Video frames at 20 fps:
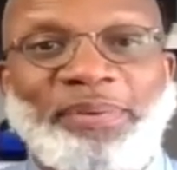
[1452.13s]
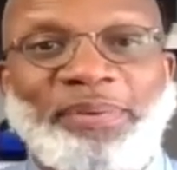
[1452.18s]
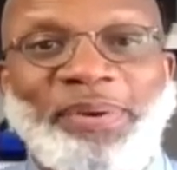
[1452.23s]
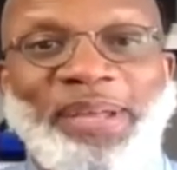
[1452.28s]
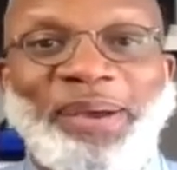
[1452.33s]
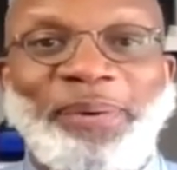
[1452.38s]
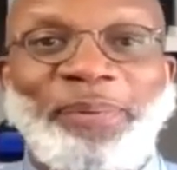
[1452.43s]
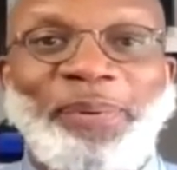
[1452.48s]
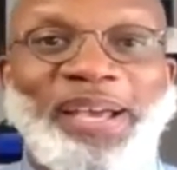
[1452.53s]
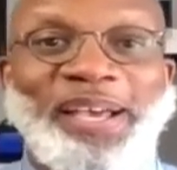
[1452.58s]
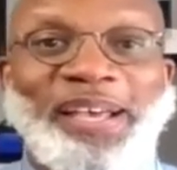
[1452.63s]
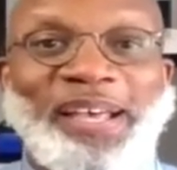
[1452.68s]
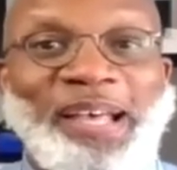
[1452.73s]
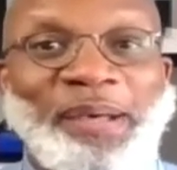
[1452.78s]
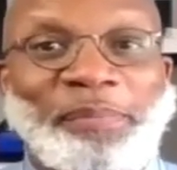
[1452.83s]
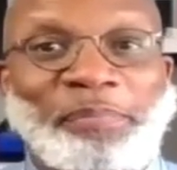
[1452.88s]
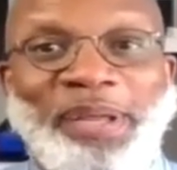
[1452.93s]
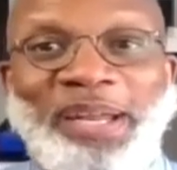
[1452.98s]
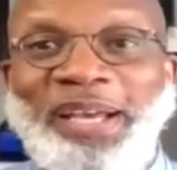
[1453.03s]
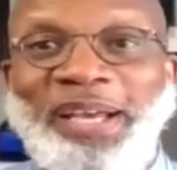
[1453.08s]
When I wake
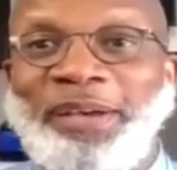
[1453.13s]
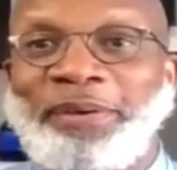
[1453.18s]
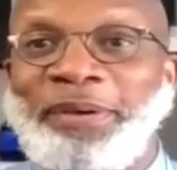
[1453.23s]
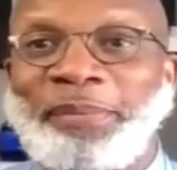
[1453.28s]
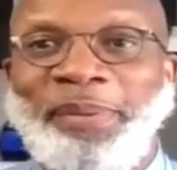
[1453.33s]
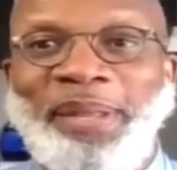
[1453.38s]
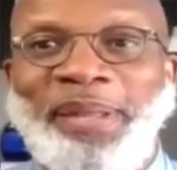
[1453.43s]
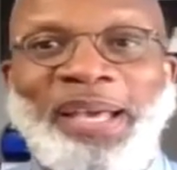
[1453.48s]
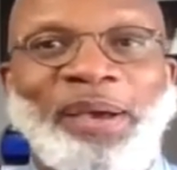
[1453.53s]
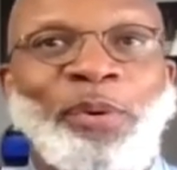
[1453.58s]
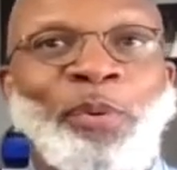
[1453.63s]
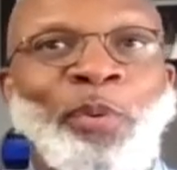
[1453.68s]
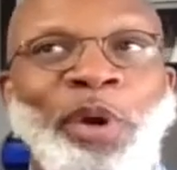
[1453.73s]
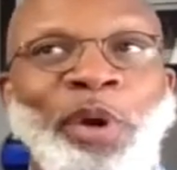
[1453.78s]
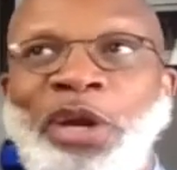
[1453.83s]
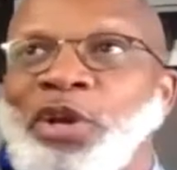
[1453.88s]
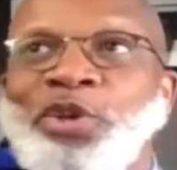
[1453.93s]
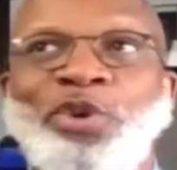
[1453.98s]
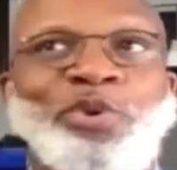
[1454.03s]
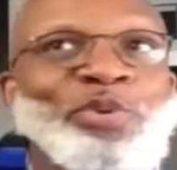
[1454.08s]
up, when I go up, like,
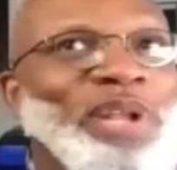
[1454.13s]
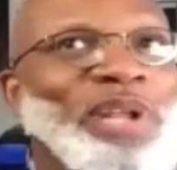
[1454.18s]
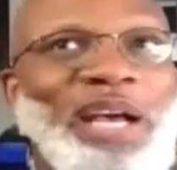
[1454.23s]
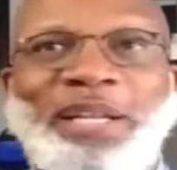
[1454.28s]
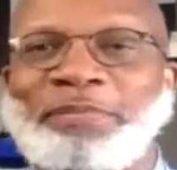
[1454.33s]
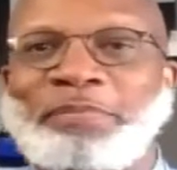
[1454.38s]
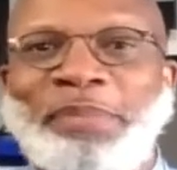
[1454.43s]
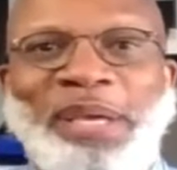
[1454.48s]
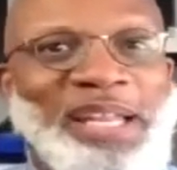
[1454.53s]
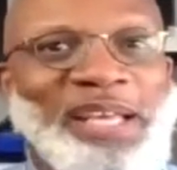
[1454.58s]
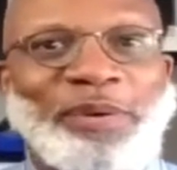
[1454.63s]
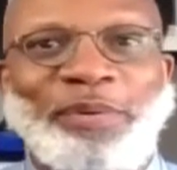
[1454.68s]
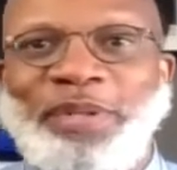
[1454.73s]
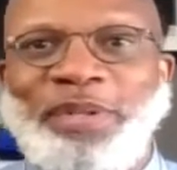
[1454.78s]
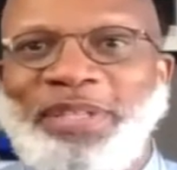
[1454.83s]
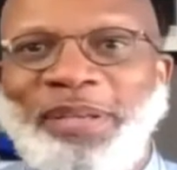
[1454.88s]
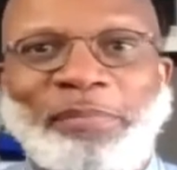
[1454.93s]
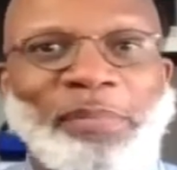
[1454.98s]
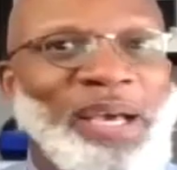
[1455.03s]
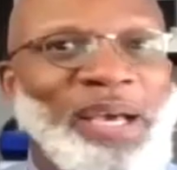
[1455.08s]
when are you not meeting
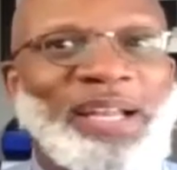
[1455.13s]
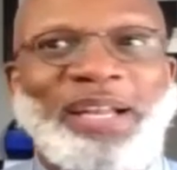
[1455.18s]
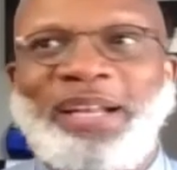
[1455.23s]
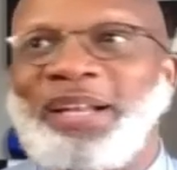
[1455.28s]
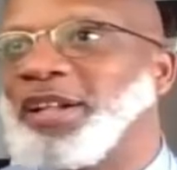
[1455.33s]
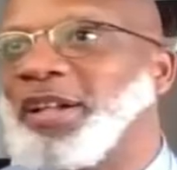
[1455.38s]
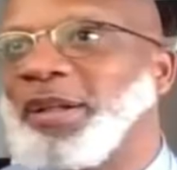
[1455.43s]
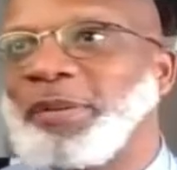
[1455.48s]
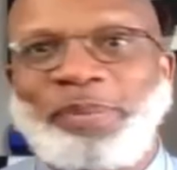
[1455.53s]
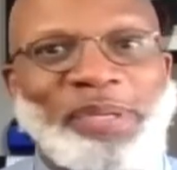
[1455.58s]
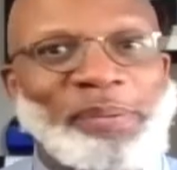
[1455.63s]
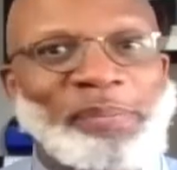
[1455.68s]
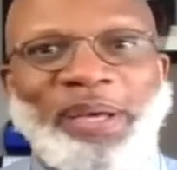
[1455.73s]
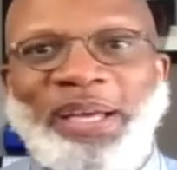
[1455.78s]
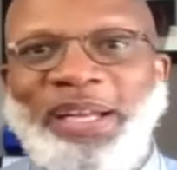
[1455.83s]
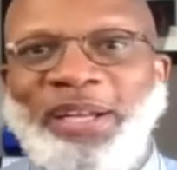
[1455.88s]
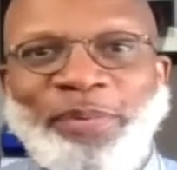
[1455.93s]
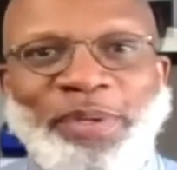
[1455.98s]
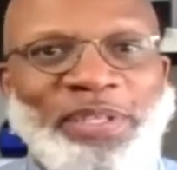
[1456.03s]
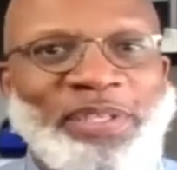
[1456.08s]
with somebody to help
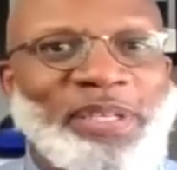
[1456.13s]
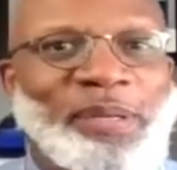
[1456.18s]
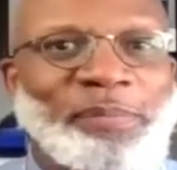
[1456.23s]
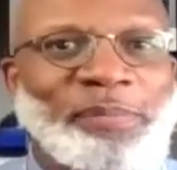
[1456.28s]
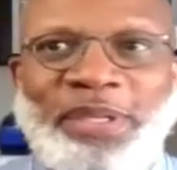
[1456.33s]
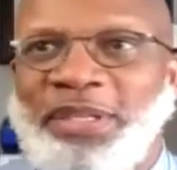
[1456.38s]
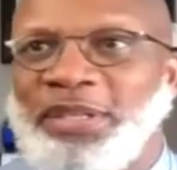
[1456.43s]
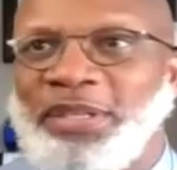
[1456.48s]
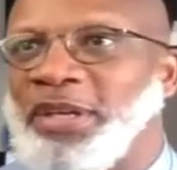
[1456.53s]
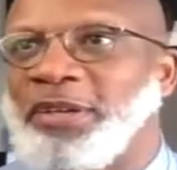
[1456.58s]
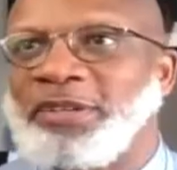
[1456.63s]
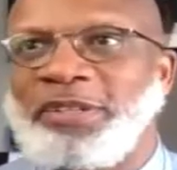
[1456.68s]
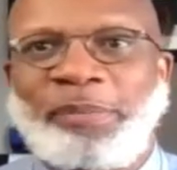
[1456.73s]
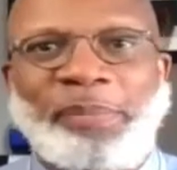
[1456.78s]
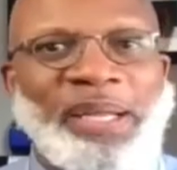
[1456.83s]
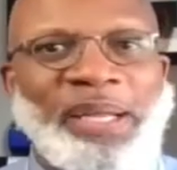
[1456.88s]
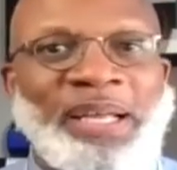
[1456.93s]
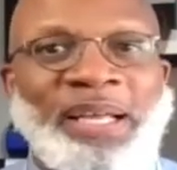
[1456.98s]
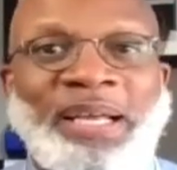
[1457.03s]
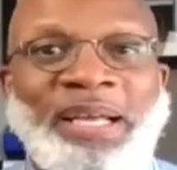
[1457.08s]
somebody with something?
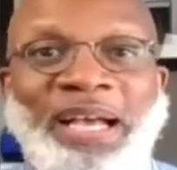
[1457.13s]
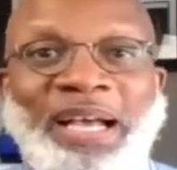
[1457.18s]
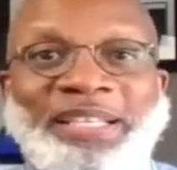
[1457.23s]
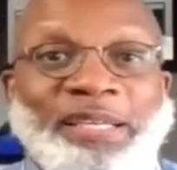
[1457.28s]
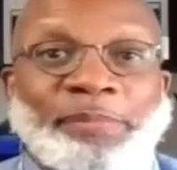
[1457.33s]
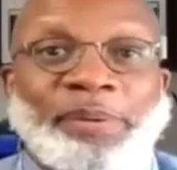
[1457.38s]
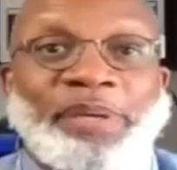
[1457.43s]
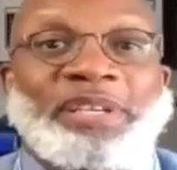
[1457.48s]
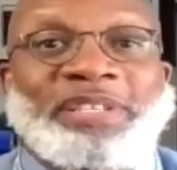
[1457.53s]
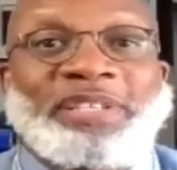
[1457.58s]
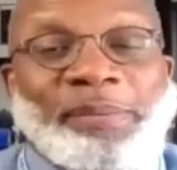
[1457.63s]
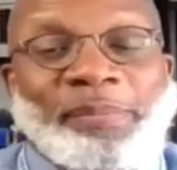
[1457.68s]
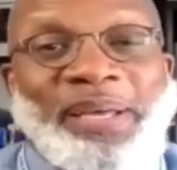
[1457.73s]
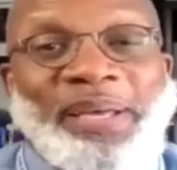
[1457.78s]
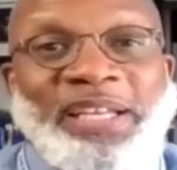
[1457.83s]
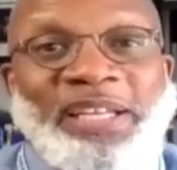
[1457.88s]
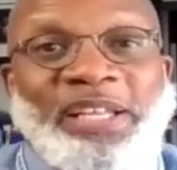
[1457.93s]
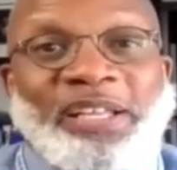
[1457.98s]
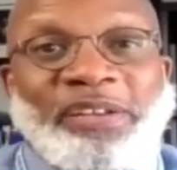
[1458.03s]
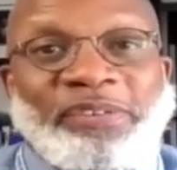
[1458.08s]
I said, because
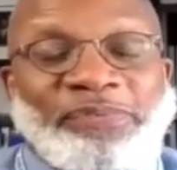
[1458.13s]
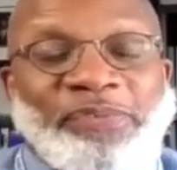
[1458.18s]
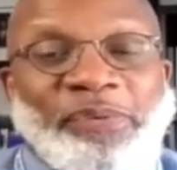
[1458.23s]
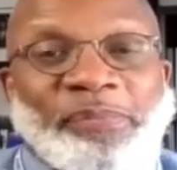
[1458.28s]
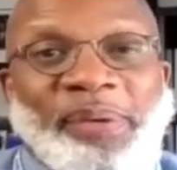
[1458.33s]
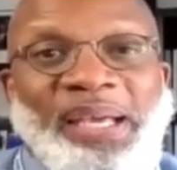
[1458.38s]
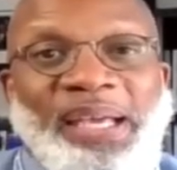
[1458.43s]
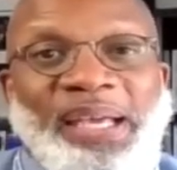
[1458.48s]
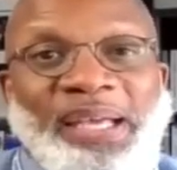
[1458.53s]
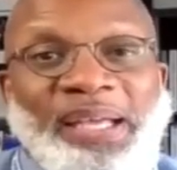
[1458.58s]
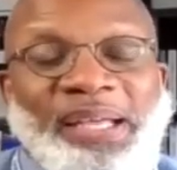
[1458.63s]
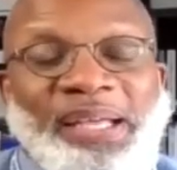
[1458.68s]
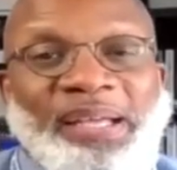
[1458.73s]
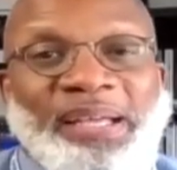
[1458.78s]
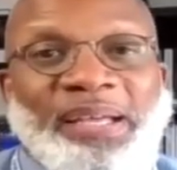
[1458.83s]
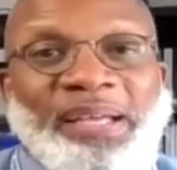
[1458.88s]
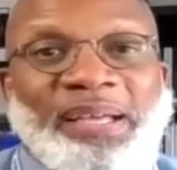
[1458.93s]
somebody did it for me.